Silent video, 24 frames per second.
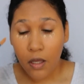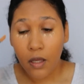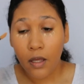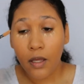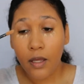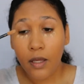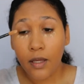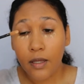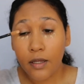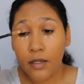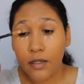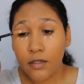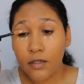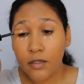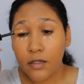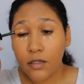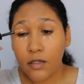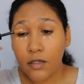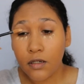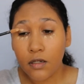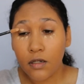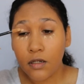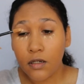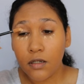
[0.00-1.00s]
and
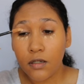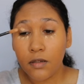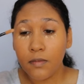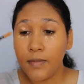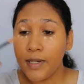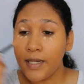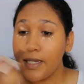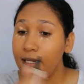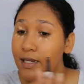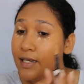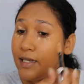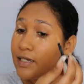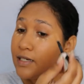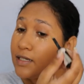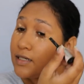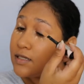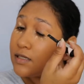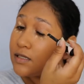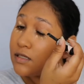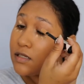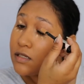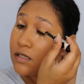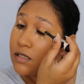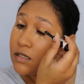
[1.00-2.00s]
on my
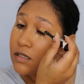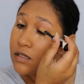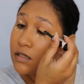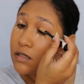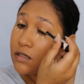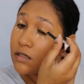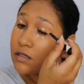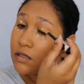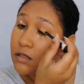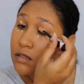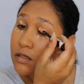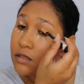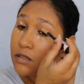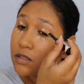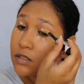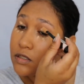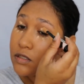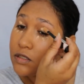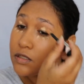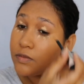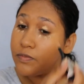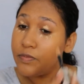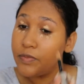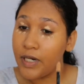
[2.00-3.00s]
lids,
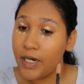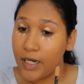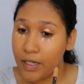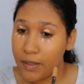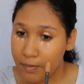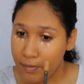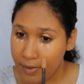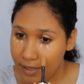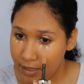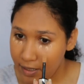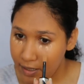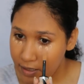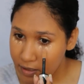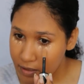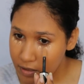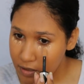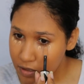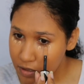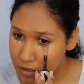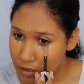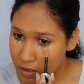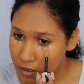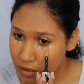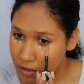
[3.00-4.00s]
just to prime my
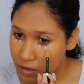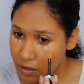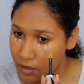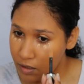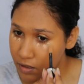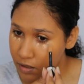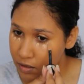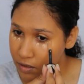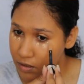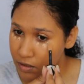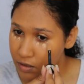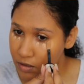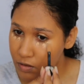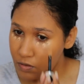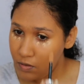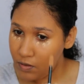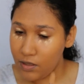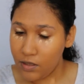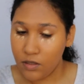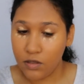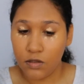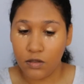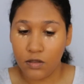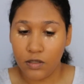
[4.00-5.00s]
lids. I think I did a
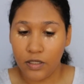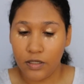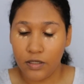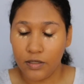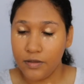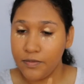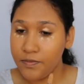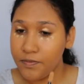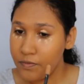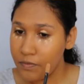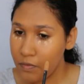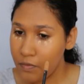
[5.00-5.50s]
little here.